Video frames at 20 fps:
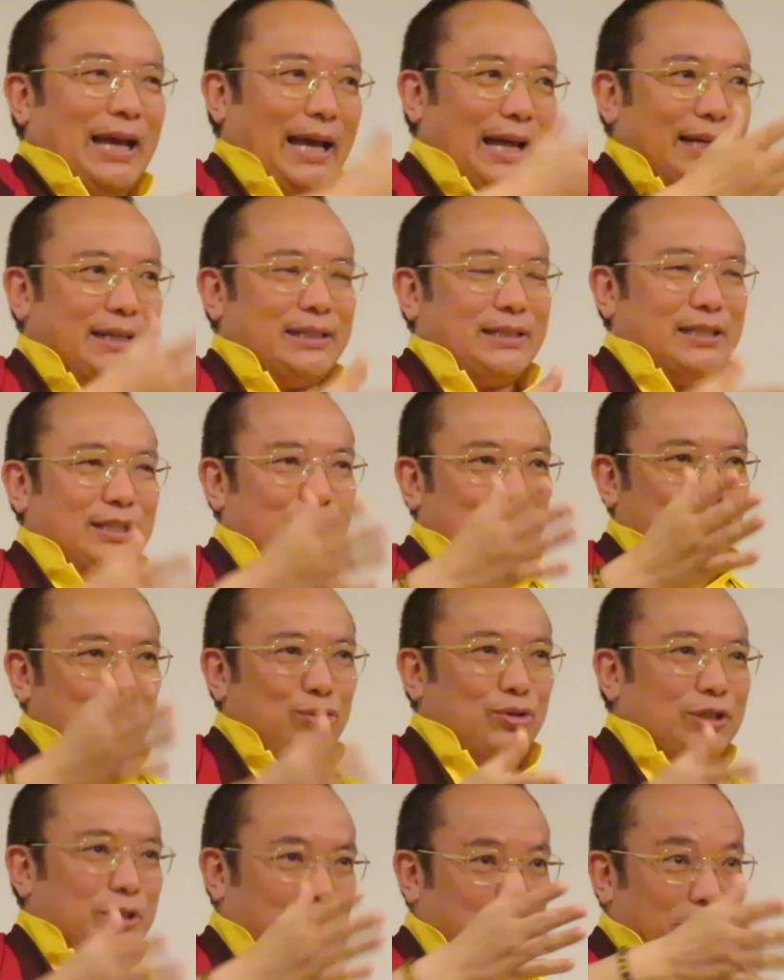And
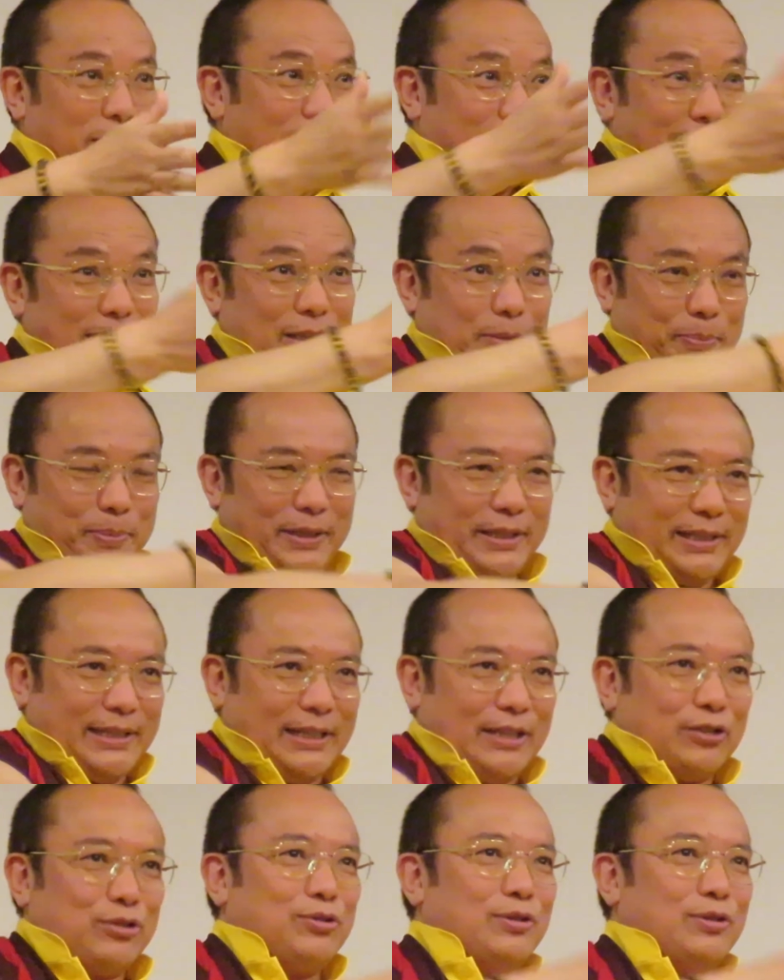so repeating.